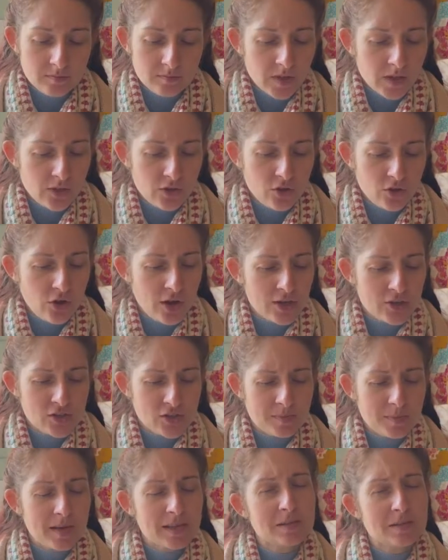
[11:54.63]
you know, it
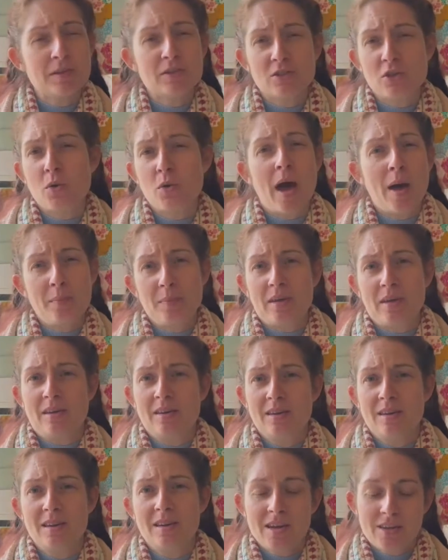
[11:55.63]
just makes me so happy
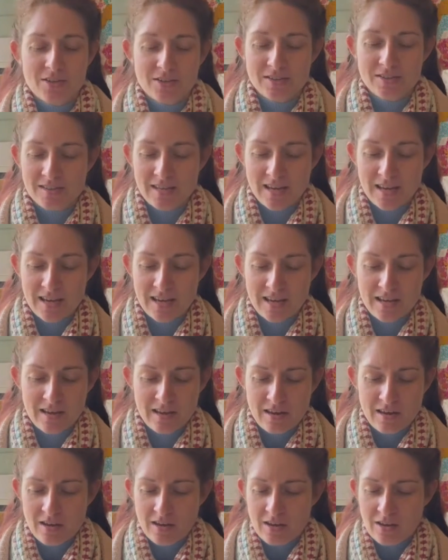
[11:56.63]
to see
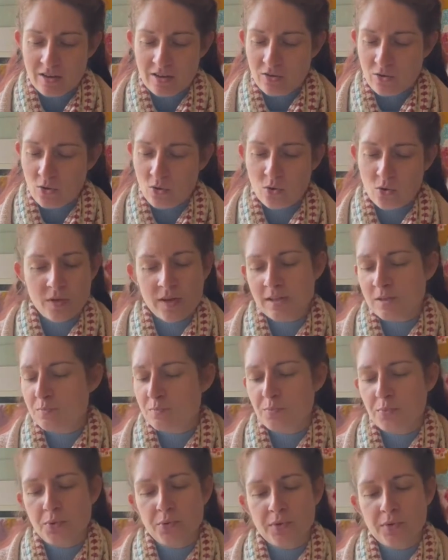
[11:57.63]
all these
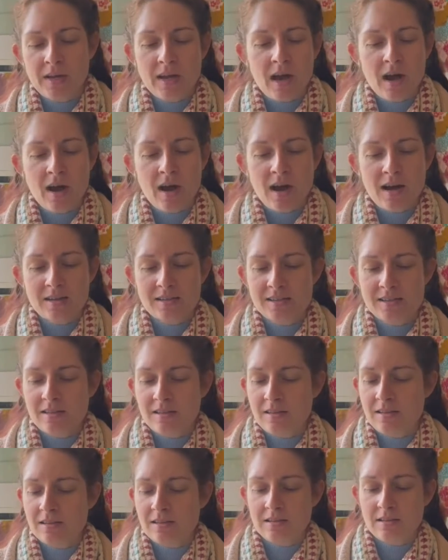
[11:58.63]
pretty hearts in
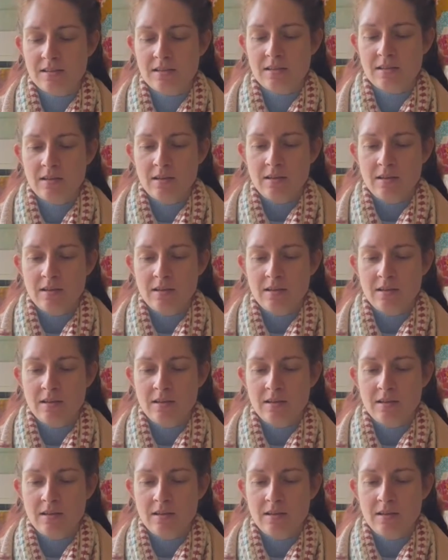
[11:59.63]
this,